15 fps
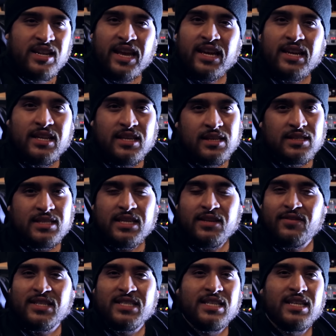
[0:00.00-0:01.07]

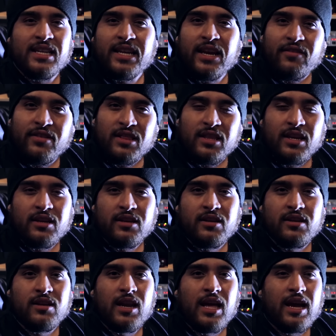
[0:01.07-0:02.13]
negativity and everything in
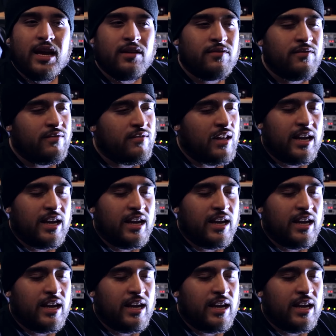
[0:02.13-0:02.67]
your life?